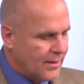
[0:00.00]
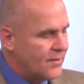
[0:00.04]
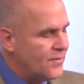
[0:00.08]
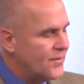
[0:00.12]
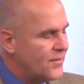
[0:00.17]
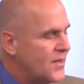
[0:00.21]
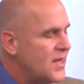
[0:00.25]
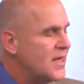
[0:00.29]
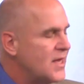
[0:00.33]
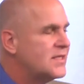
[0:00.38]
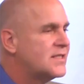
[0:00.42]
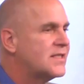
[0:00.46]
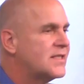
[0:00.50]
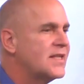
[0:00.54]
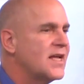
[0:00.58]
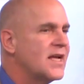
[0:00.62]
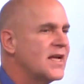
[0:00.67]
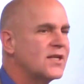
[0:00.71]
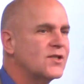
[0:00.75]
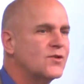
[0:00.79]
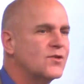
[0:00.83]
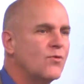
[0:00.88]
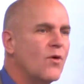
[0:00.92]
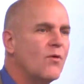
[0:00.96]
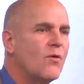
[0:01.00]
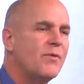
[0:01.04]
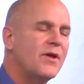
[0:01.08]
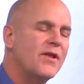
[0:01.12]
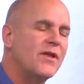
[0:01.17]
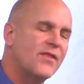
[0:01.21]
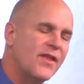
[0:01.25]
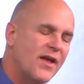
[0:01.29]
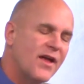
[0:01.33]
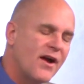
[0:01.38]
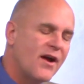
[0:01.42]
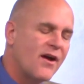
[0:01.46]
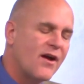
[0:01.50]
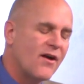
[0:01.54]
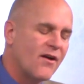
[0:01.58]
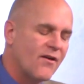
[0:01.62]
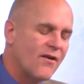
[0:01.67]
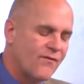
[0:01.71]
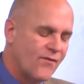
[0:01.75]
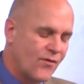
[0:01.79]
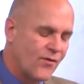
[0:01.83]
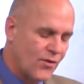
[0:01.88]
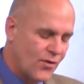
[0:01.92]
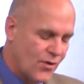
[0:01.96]
These things will be there
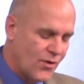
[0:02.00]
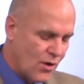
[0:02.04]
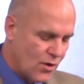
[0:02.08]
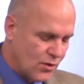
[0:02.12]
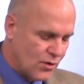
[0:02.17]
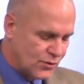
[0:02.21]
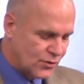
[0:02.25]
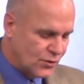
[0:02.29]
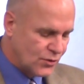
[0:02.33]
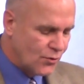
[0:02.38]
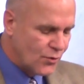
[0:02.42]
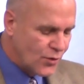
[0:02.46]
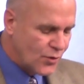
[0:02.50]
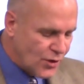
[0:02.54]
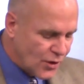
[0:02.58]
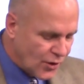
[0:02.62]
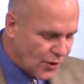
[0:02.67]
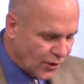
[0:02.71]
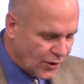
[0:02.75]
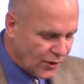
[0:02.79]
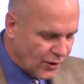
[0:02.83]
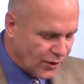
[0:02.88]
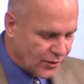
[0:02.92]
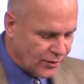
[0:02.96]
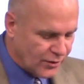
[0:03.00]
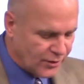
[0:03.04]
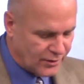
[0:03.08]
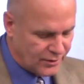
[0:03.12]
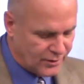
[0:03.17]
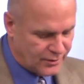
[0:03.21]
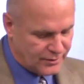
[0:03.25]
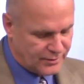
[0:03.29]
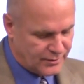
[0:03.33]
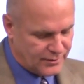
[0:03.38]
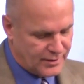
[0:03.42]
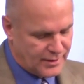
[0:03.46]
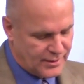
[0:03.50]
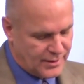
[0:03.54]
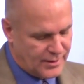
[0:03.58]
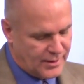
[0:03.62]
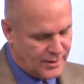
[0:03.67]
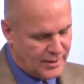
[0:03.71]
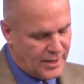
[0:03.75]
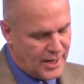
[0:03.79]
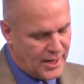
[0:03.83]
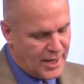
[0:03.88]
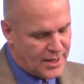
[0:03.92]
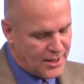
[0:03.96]
for those who yearn
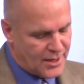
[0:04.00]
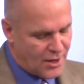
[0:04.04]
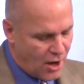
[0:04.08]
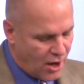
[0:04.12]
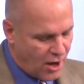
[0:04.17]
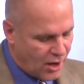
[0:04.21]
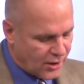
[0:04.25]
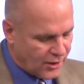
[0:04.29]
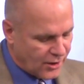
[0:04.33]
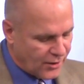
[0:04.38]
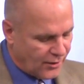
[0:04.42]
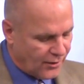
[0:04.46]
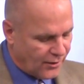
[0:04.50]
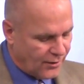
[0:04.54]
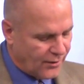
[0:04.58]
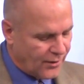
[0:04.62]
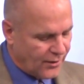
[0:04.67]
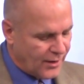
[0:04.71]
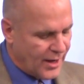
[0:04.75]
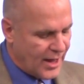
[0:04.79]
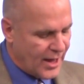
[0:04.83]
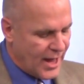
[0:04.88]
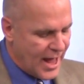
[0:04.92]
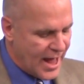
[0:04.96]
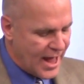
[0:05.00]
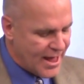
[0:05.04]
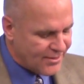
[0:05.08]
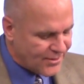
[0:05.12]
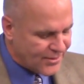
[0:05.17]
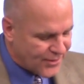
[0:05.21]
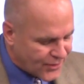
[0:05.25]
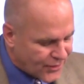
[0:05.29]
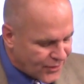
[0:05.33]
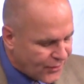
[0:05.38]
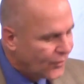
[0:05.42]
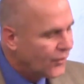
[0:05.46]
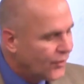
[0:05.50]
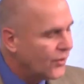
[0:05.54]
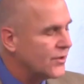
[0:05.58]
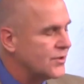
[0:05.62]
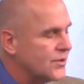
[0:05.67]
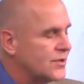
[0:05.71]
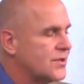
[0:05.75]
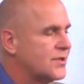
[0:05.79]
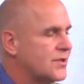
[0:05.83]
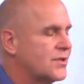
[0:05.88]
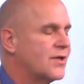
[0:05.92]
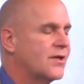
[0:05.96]
and hunger and
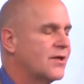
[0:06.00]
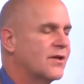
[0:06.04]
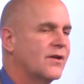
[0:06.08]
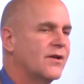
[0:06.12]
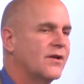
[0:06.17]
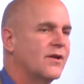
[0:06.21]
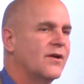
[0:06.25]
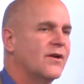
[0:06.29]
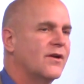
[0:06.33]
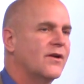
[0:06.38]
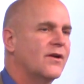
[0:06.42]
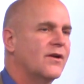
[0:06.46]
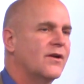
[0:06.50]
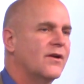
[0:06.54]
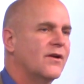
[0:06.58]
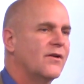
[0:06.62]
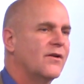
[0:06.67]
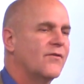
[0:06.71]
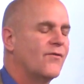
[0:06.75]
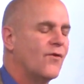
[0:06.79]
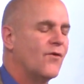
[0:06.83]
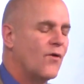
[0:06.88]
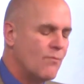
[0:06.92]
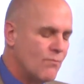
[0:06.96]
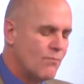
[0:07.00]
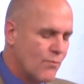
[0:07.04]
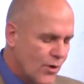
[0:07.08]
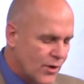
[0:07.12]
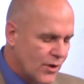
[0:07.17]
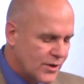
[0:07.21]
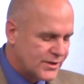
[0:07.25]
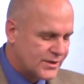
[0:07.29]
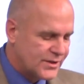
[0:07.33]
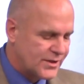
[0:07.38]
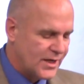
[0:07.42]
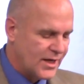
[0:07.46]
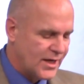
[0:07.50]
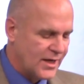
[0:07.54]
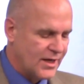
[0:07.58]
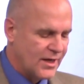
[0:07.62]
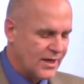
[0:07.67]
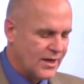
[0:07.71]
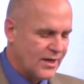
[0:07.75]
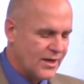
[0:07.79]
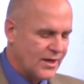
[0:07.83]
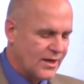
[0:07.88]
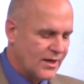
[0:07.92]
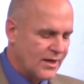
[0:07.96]
thirst for mercy,
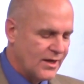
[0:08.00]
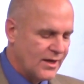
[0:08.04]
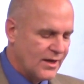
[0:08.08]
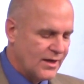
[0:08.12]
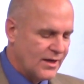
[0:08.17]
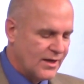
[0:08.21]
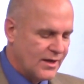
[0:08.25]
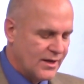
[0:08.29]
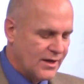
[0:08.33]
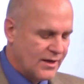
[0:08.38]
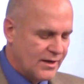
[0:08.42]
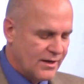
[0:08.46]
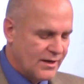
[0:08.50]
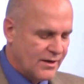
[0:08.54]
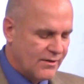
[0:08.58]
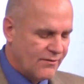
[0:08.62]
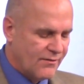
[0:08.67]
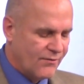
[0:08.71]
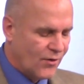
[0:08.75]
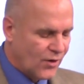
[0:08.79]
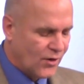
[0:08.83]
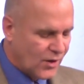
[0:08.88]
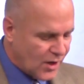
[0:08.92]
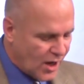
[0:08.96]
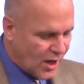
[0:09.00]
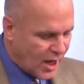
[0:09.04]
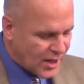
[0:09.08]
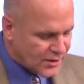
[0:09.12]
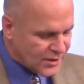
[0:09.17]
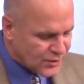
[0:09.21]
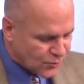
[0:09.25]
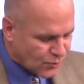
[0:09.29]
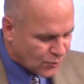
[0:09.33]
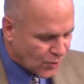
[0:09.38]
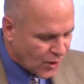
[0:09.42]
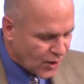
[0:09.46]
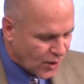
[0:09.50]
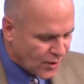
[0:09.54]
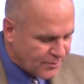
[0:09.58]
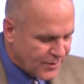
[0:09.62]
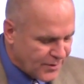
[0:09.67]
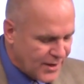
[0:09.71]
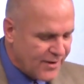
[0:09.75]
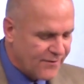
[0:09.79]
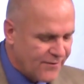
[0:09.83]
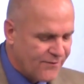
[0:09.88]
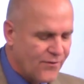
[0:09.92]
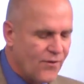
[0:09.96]
for God's word
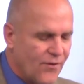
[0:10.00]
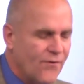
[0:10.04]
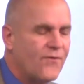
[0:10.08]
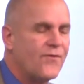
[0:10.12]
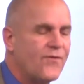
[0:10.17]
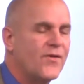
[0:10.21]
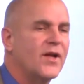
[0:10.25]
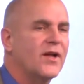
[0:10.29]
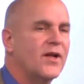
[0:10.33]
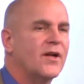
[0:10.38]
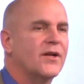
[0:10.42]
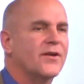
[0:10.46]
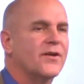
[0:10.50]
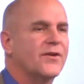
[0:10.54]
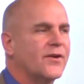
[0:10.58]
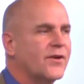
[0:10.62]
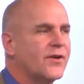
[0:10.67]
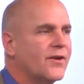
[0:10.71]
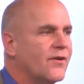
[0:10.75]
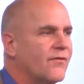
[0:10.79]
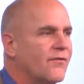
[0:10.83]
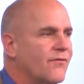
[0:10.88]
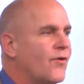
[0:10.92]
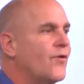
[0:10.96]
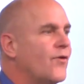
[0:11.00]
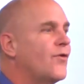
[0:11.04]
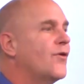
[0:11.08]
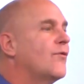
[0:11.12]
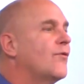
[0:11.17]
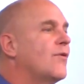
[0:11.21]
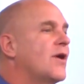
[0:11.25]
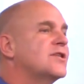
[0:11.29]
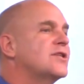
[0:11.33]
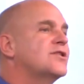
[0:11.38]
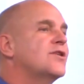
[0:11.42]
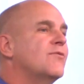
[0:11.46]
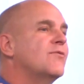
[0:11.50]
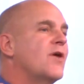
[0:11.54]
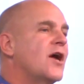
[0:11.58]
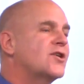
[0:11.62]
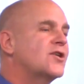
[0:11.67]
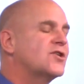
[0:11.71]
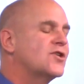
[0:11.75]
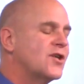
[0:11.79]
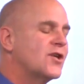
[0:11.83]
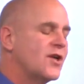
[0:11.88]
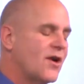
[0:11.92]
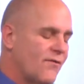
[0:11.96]
being fulfilled, for the
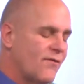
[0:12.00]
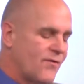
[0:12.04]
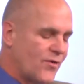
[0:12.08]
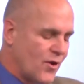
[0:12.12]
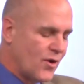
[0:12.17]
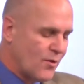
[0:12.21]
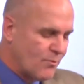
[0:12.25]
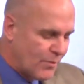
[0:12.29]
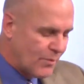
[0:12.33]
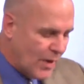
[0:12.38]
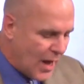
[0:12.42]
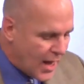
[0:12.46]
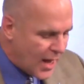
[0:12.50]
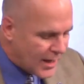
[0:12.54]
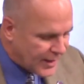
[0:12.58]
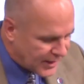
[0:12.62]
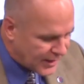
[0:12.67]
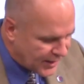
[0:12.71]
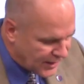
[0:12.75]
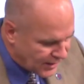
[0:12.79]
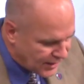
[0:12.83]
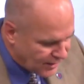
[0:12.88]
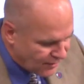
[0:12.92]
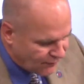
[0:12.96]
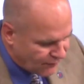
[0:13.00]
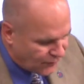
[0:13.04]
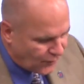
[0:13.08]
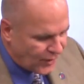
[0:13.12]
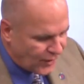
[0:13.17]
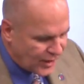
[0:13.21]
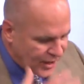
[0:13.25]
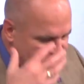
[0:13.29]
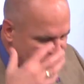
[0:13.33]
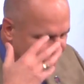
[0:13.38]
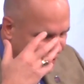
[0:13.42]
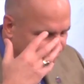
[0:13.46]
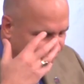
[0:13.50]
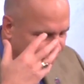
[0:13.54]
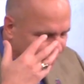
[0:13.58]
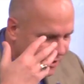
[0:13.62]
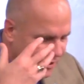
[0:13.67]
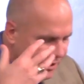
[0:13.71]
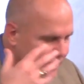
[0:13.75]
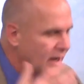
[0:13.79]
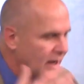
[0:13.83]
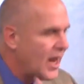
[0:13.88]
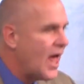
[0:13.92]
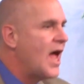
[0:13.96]
resurrection of their body, for
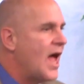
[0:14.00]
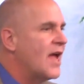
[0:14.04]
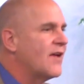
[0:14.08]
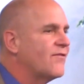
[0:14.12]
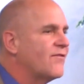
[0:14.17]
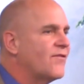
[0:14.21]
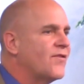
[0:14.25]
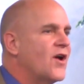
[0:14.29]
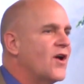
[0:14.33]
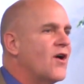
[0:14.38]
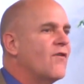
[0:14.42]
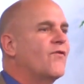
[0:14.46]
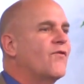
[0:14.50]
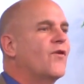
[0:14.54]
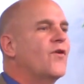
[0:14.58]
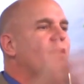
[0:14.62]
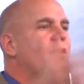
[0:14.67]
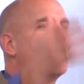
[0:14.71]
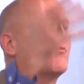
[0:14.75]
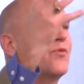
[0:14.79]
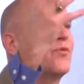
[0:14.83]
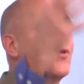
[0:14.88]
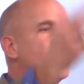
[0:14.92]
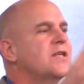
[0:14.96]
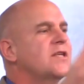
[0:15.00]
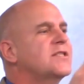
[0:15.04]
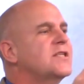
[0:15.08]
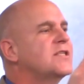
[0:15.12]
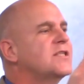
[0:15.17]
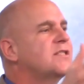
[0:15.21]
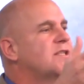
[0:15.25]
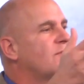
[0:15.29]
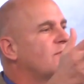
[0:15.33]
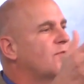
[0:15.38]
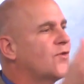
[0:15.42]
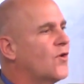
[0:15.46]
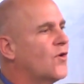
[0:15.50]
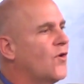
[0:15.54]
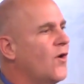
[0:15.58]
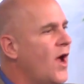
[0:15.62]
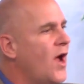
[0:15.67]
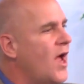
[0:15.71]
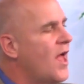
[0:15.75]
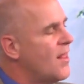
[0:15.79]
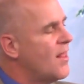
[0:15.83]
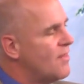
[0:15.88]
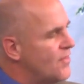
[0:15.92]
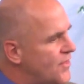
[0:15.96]
eternal life, for the presence of
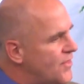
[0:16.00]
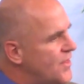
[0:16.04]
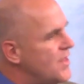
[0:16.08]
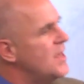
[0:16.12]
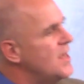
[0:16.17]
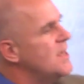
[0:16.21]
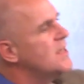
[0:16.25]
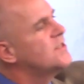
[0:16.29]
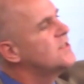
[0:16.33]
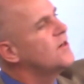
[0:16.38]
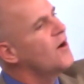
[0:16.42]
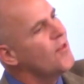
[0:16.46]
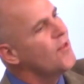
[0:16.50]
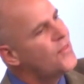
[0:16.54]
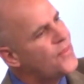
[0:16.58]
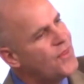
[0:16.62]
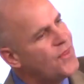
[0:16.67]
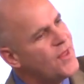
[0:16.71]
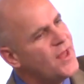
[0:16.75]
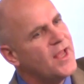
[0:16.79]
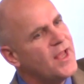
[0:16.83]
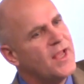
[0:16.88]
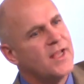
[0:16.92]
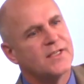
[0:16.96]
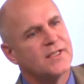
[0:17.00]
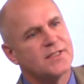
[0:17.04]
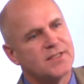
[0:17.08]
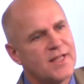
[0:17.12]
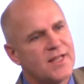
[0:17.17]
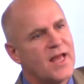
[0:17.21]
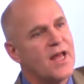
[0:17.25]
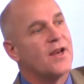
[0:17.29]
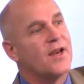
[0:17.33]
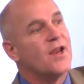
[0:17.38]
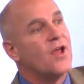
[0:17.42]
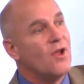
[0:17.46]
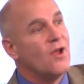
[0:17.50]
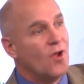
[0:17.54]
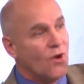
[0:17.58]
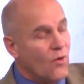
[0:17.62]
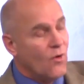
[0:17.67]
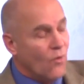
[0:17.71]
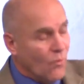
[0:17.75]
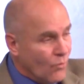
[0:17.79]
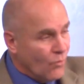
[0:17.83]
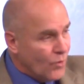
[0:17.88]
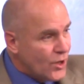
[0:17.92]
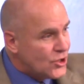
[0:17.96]
Christ. These are things that
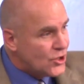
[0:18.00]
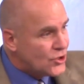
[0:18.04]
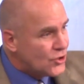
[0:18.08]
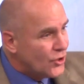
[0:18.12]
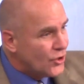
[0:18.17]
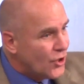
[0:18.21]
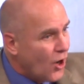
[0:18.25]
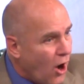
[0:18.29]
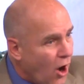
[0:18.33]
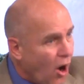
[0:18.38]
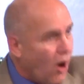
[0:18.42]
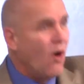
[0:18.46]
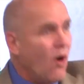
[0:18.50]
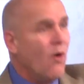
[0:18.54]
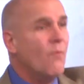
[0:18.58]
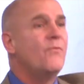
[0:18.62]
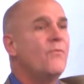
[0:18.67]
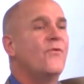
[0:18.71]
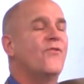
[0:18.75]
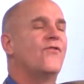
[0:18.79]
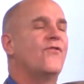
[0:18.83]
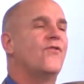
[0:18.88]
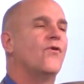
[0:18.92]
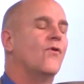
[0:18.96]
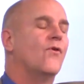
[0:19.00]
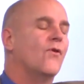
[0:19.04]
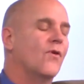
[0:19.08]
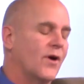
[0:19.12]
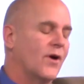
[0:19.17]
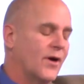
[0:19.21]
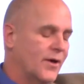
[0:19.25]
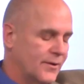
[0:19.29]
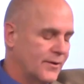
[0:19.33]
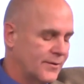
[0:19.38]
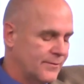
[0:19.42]
we should hope for.